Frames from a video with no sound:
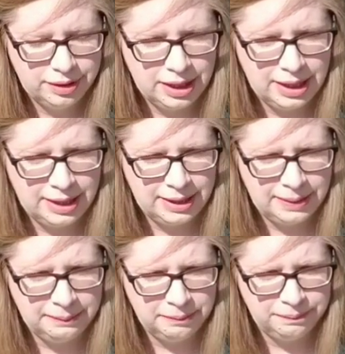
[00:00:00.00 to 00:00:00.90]

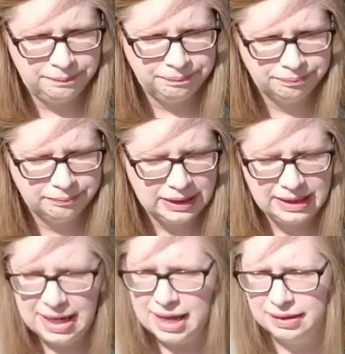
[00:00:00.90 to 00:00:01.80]

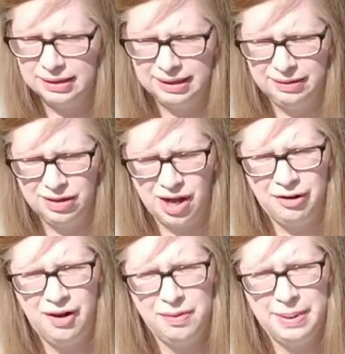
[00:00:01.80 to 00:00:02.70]
yeah, got
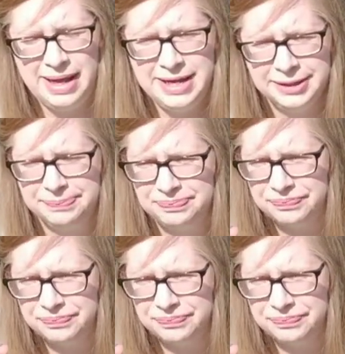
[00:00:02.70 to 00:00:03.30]
her on the bike,